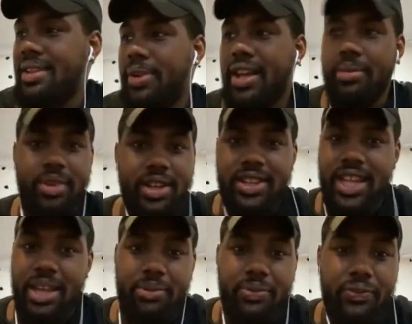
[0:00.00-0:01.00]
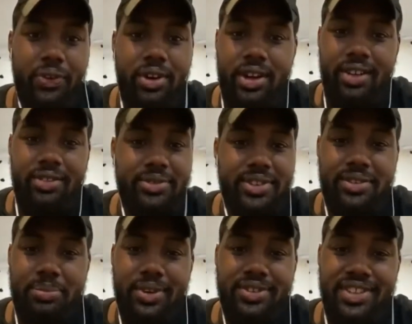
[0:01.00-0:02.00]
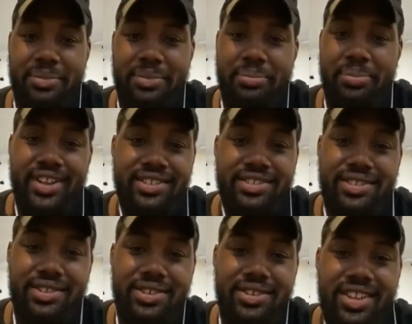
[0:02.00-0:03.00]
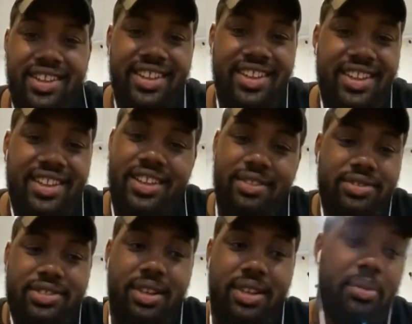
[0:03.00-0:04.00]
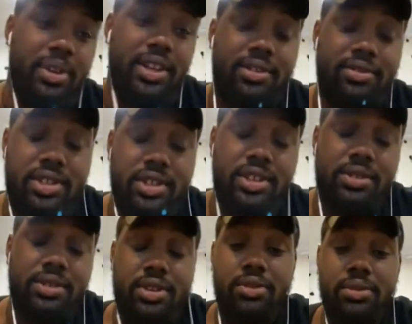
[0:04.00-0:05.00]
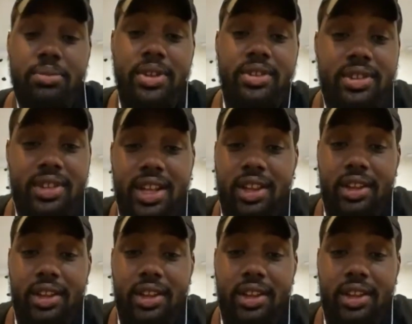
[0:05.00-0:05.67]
paid me a day before I was even supposed to get paid. So it was. I mean, it was good. It was cool with me. I love it.